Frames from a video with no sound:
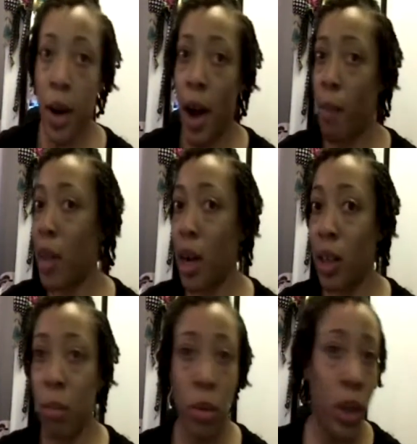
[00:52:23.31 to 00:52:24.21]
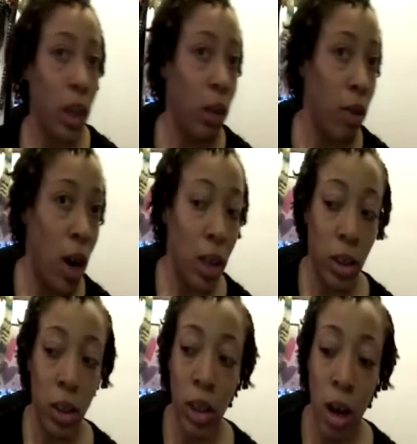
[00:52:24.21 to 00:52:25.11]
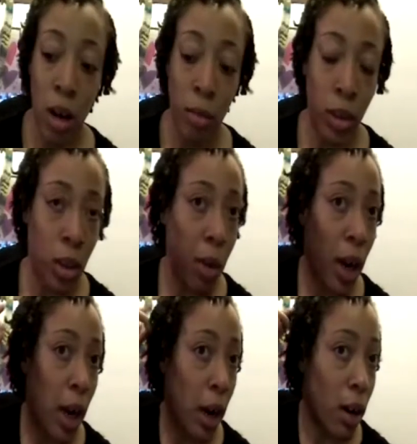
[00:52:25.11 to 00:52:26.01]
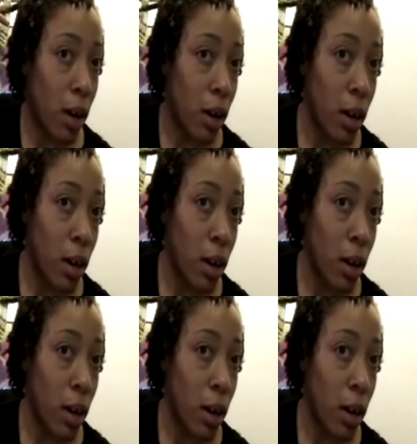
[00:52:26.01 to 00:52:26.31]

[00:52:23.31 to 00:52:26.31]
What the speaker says: I'm not going to put any rods to my hair.